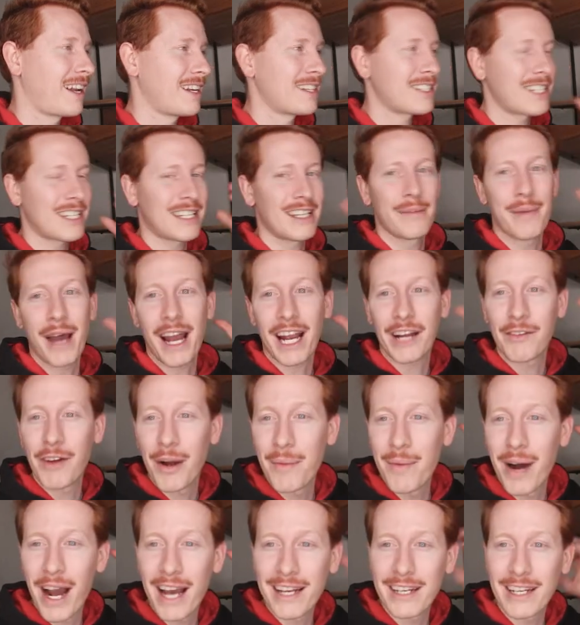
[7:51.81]
Just in the back of
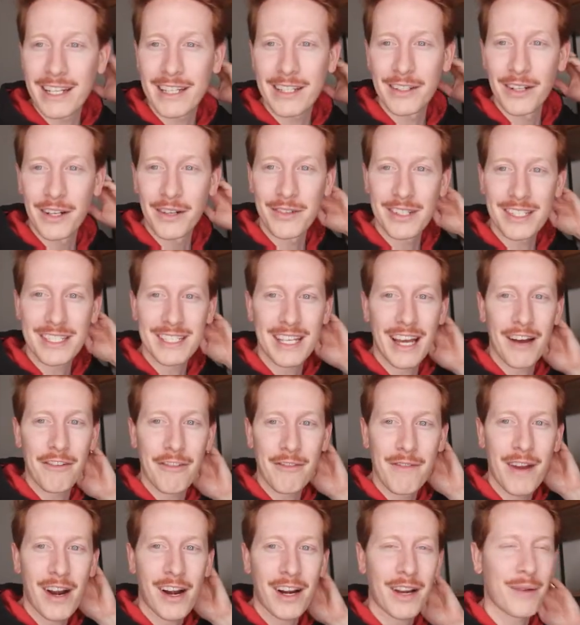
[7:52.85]
my mind, I thought it was South
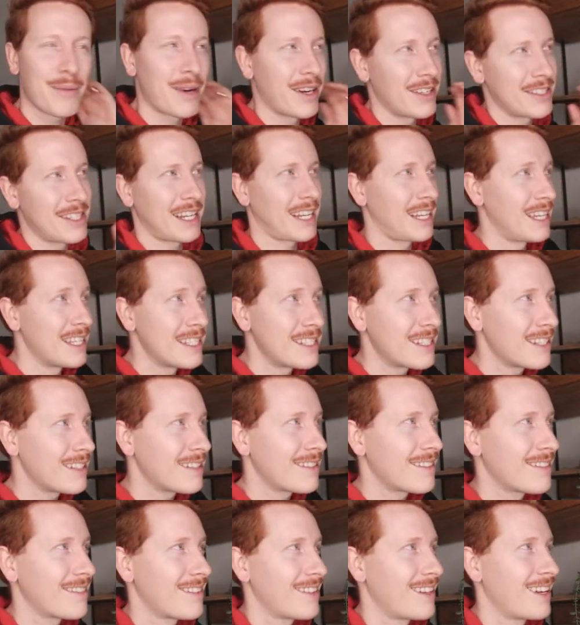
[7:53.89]
America, but I was like, is it
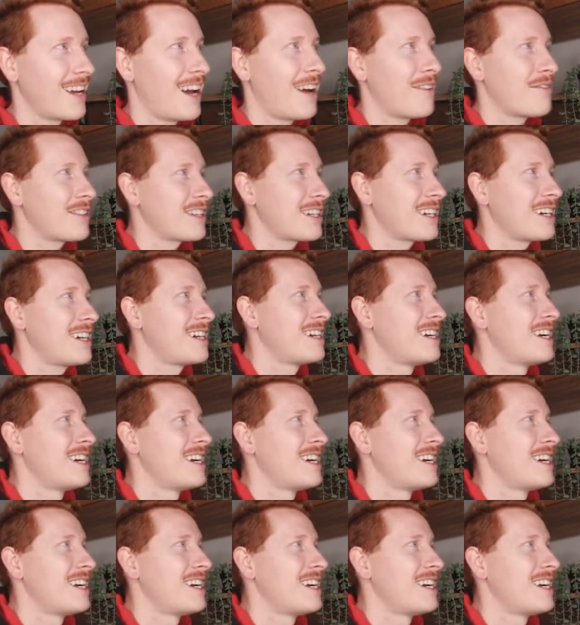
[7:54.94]
Africa?